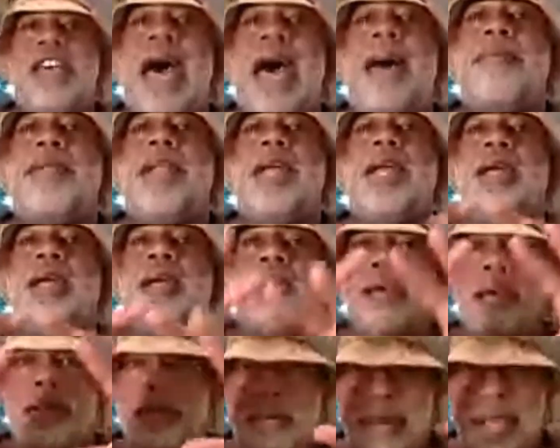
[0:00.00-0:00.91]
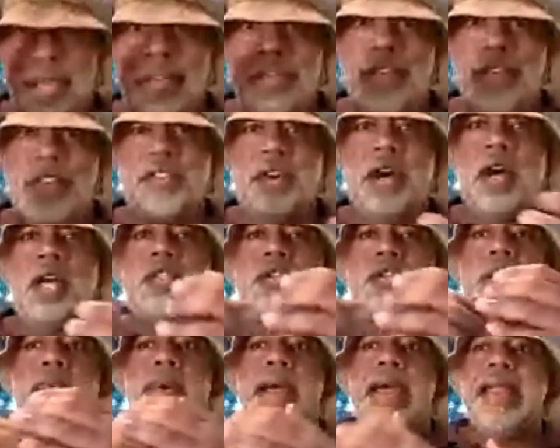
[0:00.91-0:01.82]
happening in this
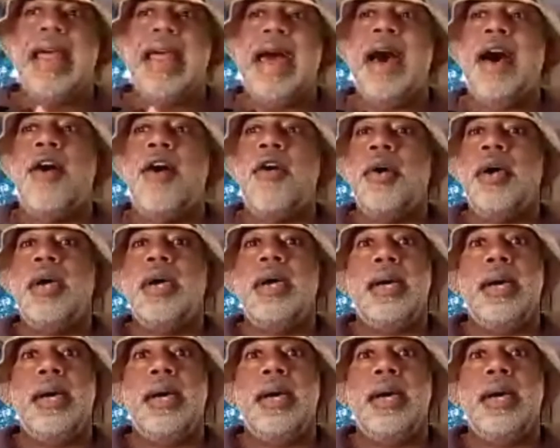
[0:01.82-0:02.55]
country right now,